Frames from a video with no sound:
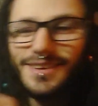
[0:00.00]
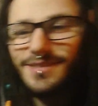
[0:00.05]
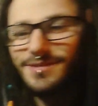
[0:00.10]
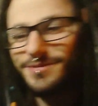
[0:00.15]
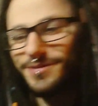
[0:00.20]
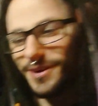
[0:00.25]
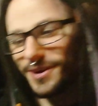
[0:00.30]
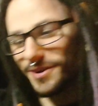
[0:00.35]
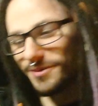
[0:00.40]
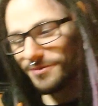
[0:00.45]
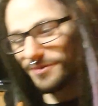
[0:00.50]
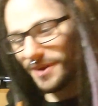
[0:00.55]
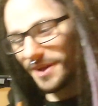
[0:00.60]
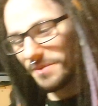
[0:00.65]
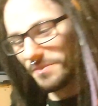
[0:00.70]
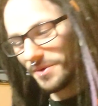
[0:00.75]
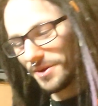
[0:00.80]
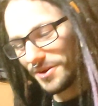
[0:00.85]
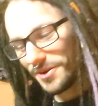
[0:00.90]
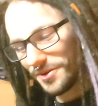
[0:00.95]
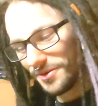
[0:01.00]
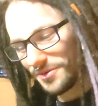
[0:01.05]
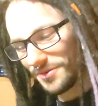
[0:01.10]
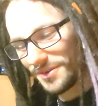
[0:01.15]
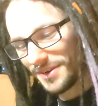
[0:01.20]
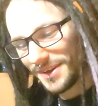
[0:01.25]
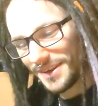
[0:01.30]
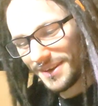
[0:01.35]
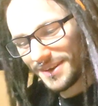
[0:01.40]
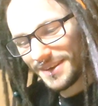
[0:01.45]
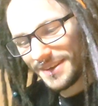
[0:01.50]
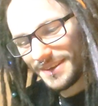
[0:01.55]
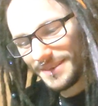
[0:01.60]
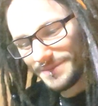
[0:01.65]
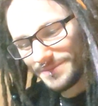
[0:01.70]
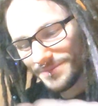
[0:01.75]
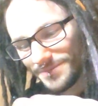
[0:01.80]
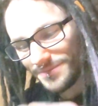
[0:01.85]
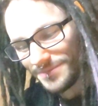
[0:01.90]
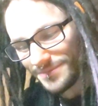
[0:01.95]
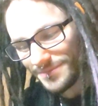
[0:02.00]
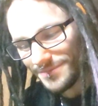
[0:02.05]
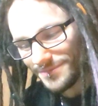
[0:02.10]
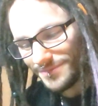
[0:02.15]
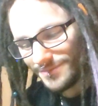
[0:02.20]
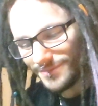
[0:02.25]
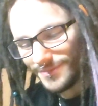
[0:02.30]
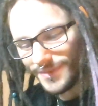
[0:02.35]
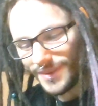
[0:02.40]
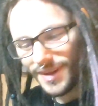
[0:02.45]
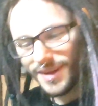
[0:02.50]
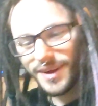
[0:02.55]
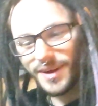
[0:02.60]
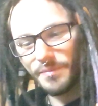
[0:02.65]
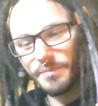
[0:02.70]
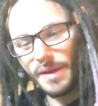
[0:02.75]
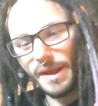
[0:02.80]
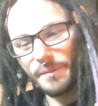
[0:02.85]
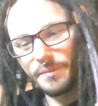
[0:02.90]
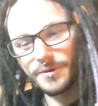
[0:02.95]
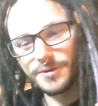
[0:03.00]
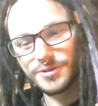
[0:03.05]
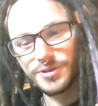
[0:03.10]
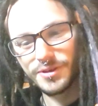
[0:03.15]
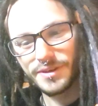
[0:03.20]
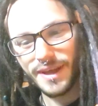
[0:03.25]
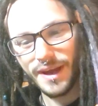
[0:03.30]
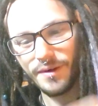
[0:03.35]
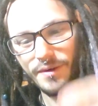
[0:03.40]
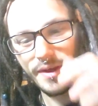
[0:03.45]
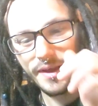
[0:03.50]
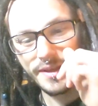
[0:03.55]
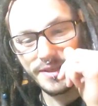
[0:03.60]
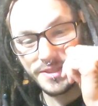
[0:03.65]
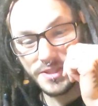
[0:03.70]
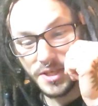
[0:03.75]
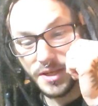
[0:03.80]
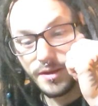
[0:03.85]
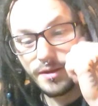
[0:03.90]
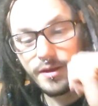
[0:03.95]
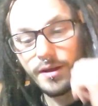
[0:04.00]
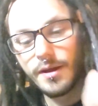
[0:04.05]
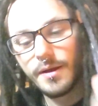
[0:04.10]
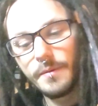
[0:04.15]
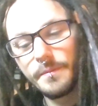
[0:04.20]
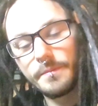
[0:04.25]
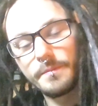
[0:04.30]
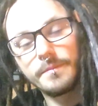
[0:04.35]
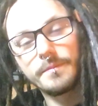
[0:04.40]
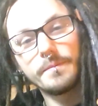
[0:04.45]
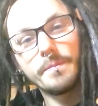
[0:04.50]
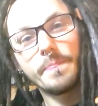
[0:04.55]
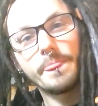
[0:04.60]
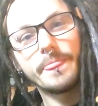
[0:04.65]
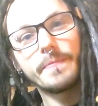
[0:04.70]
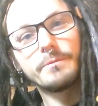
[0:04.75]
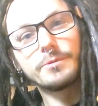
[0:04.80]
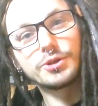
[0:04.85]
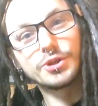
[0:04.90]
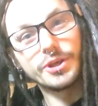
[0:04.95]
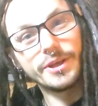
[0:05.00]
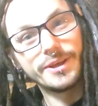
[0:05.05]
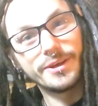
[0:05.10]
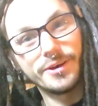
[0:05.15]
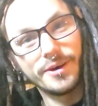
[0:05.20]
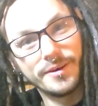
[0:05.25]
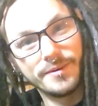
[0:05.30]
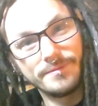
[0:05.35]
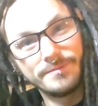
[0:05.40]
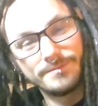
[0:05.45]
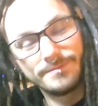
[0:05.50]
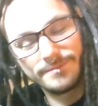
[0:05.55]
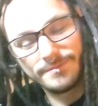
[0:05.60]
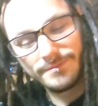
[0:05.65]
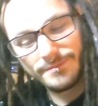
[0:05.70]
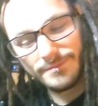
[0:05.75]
Fucking fight me, dude. Uh, Paper took out his machine gun.